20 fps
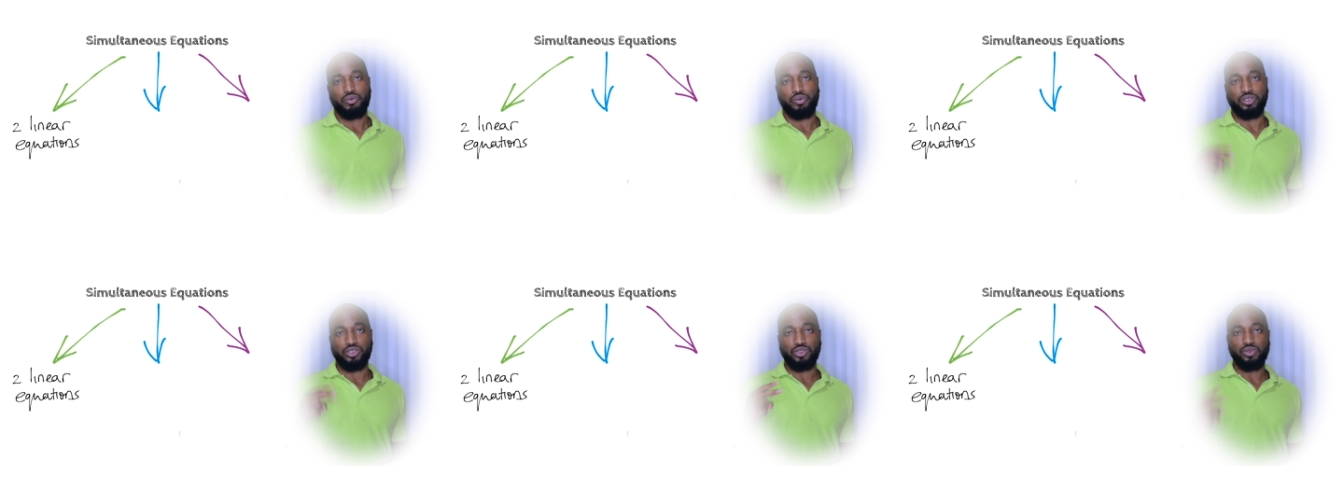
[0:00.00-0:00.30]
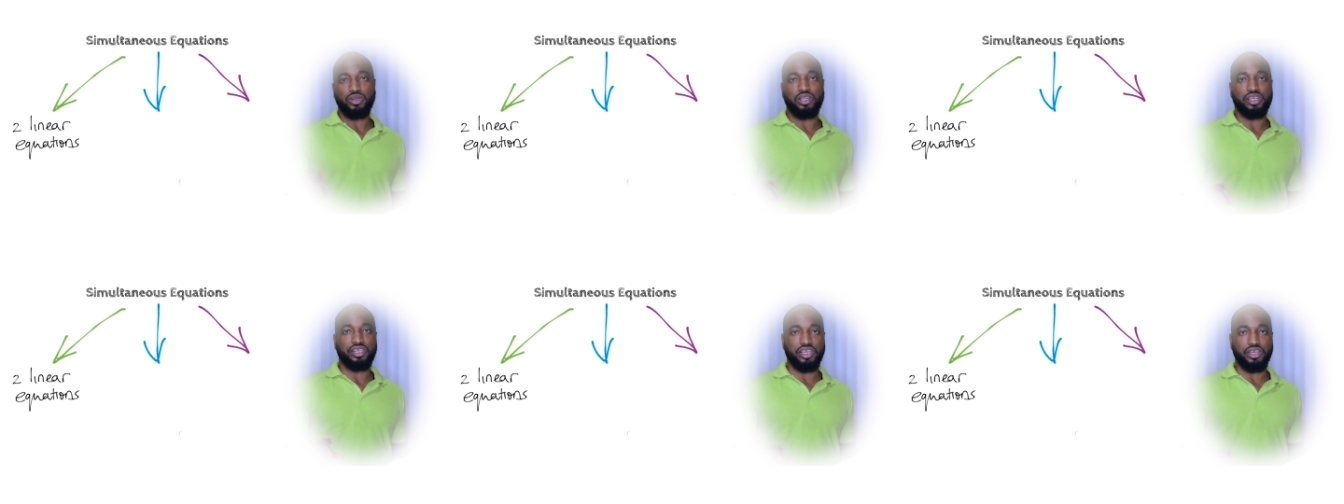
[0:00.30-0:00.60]
With
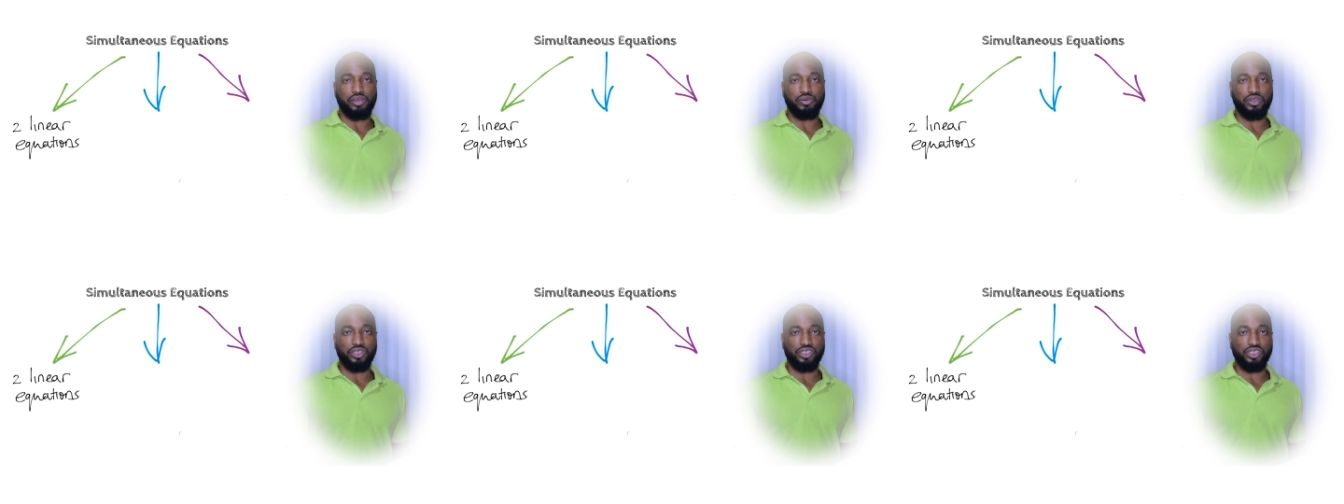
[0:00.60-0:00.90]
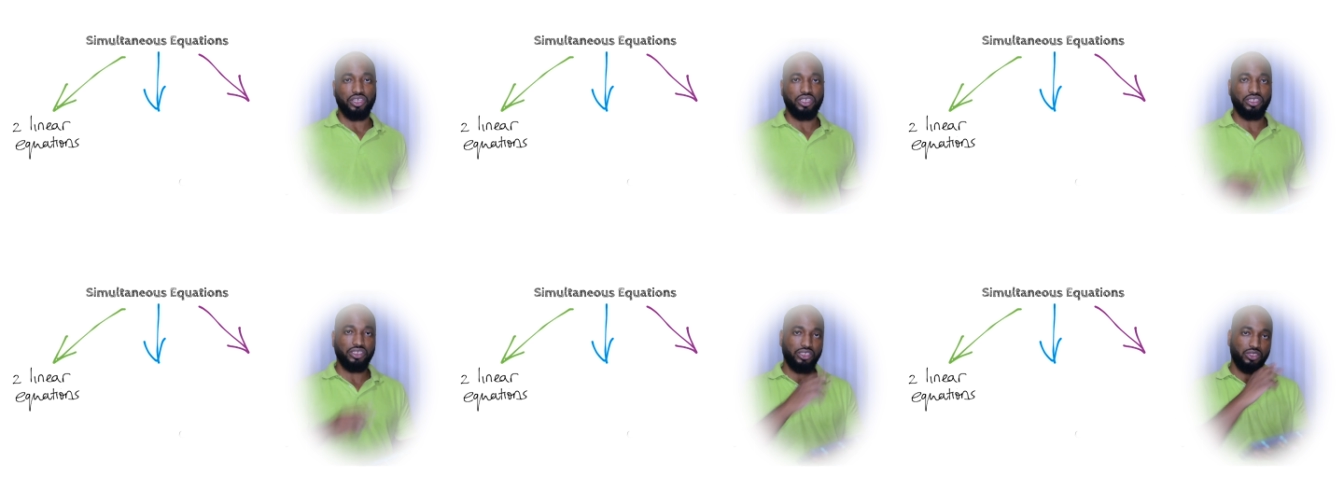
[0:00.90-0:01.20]
two linear
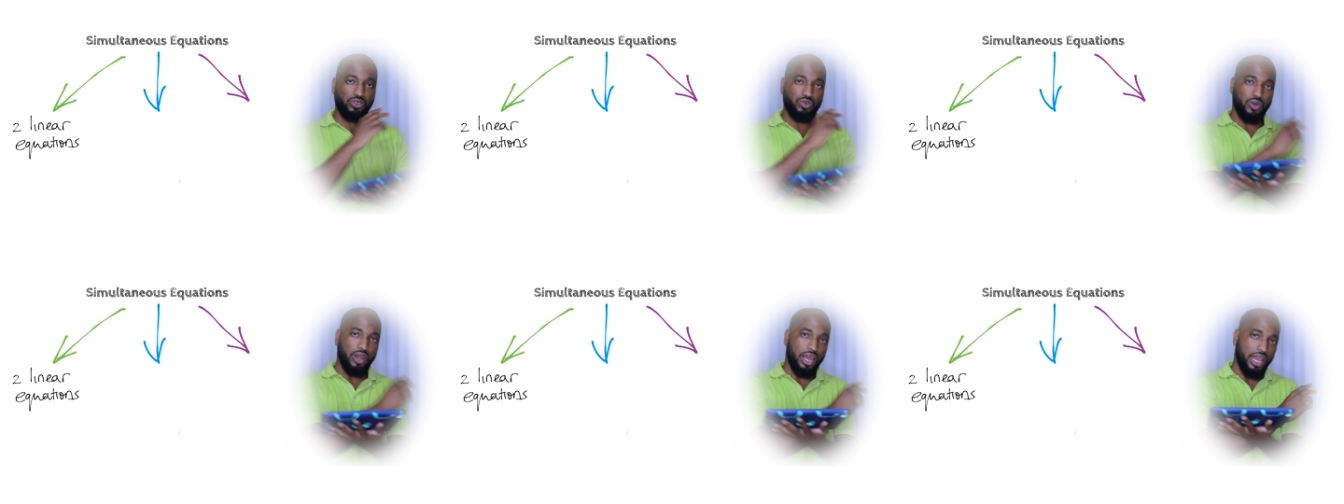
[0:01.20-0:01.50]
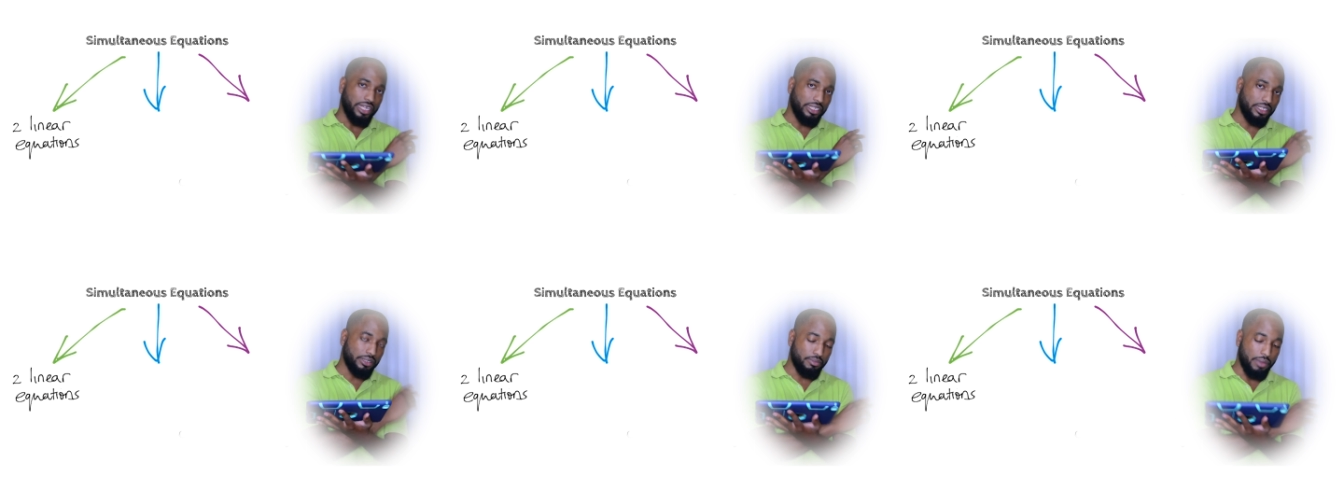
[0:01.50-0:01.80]
equations, two
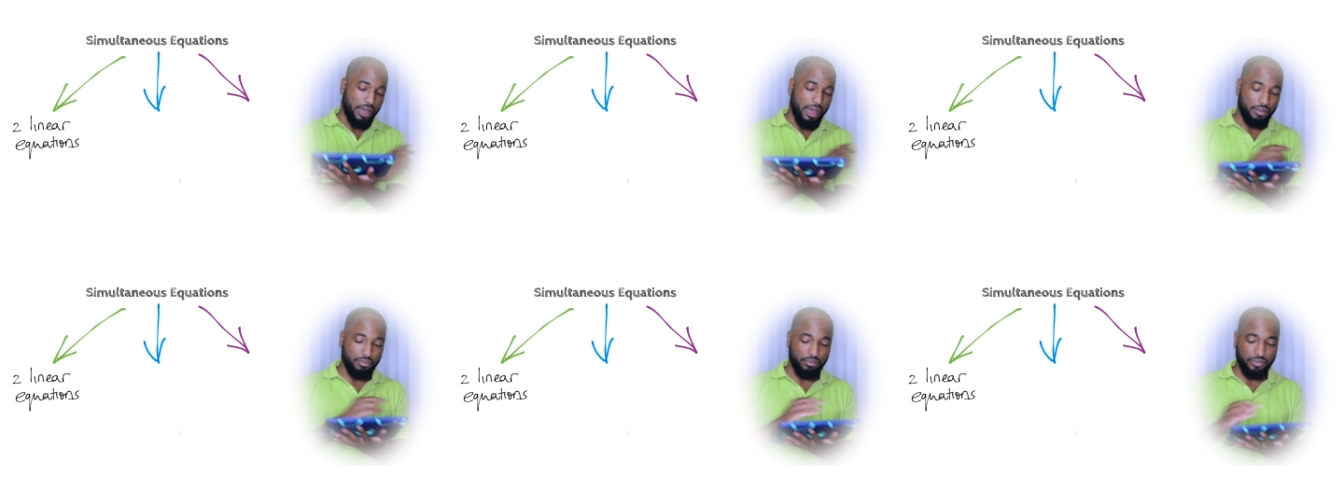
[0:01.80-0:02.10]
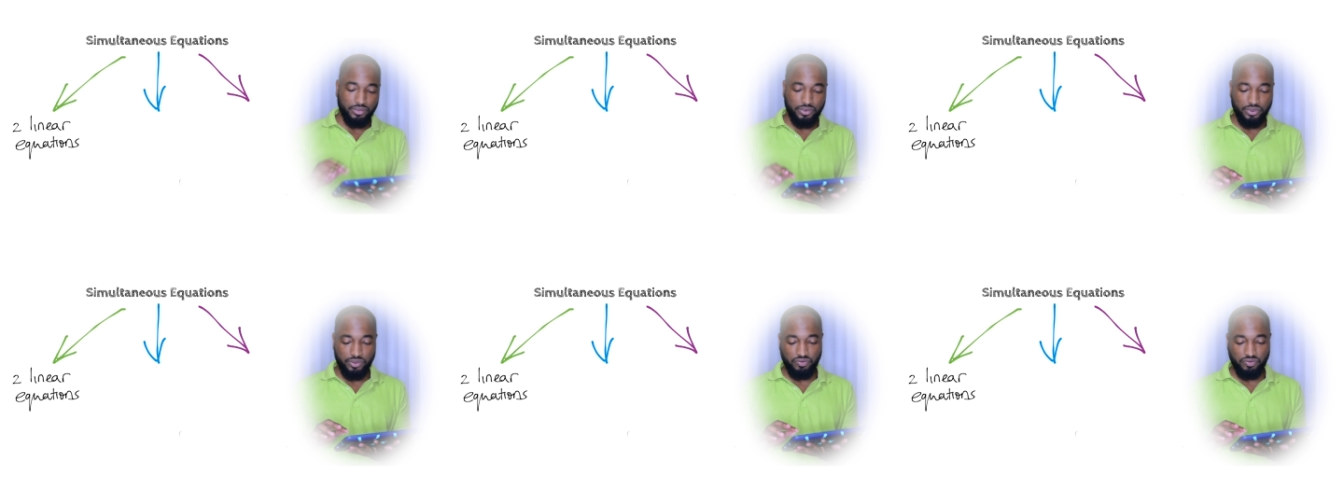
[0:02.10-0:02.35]
lines, bam,